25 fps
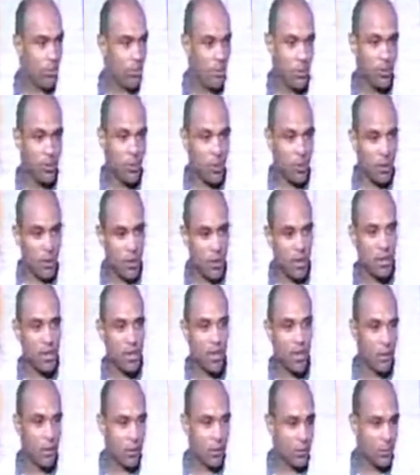because there is
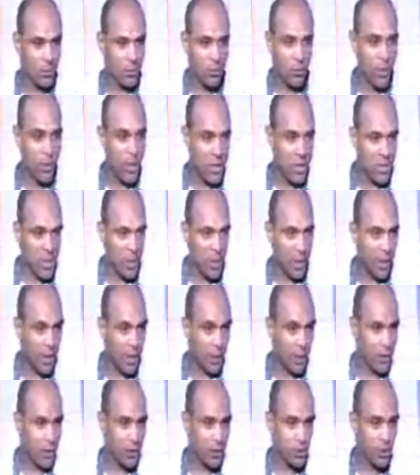other queens, like
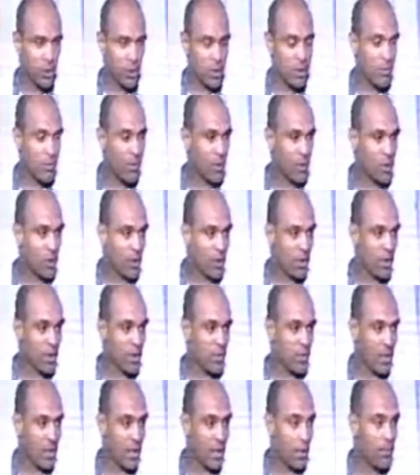just mentioned
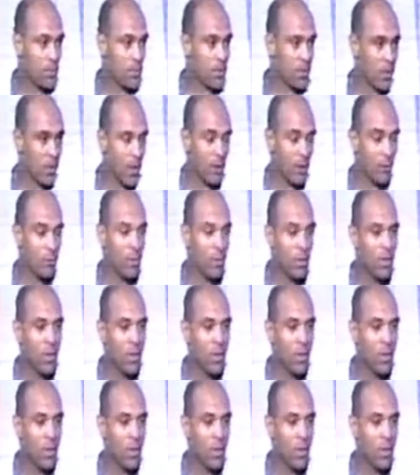the names now,